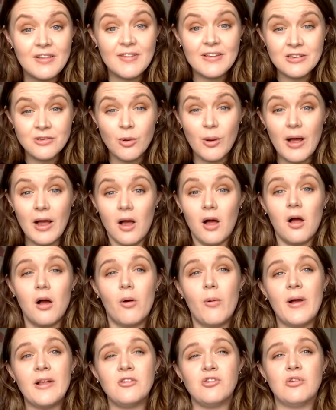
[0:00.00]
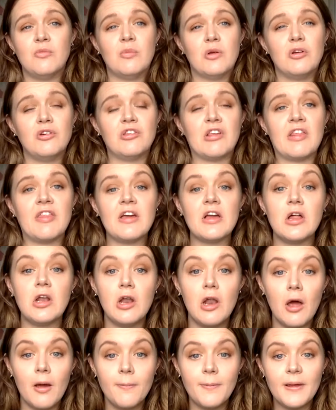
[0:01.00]
this is quite a hard question because I think a
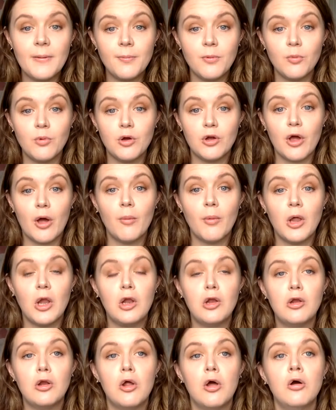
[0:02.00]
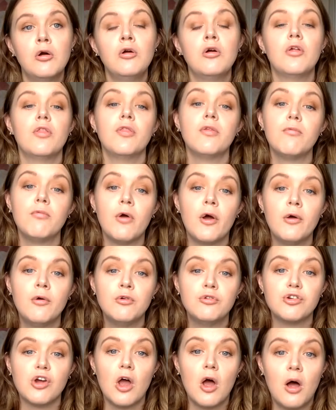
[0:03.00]
lot of people will go along the
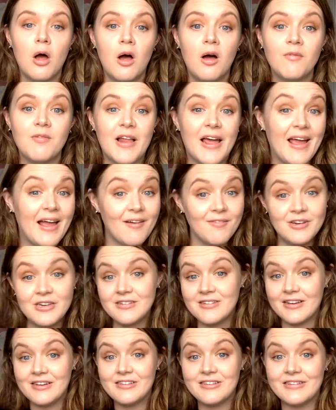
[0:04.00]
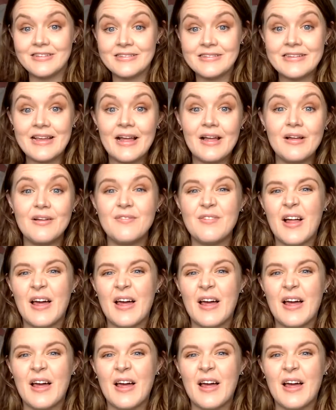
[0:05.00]
road of like having a day to yourself,